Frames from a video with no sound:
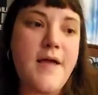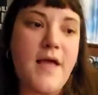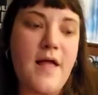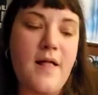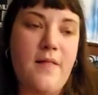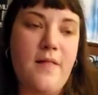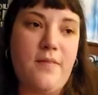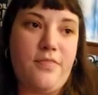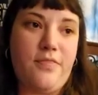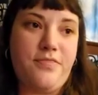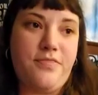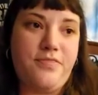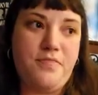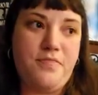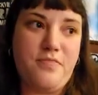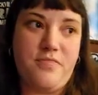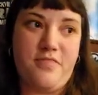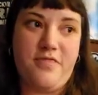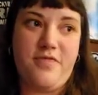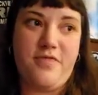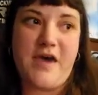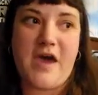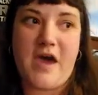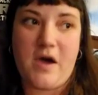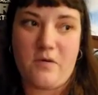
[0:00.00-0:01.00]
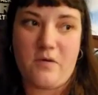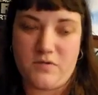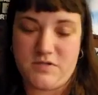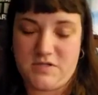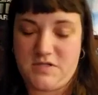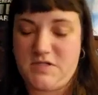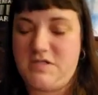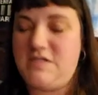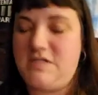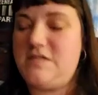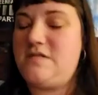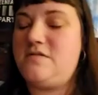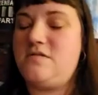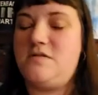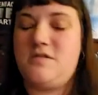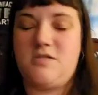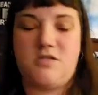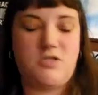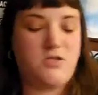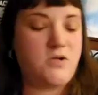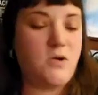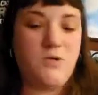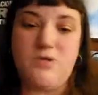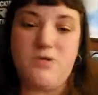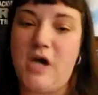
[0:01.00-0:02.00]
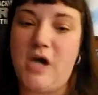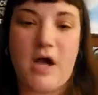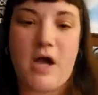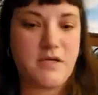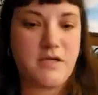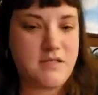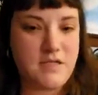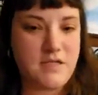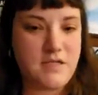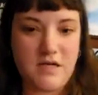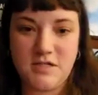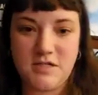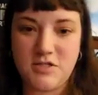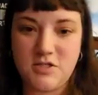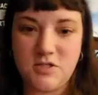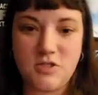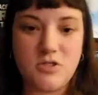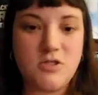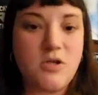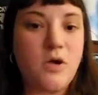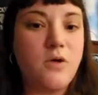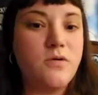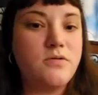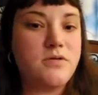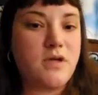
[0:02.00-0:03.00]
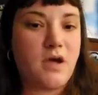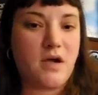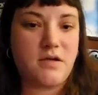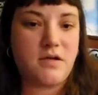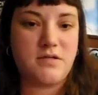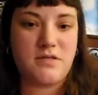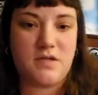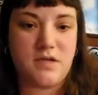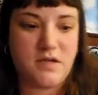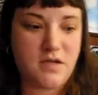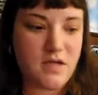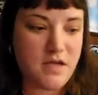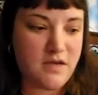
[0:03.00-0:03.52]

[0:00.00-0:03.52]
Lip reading: and that was so toxic, so toxic.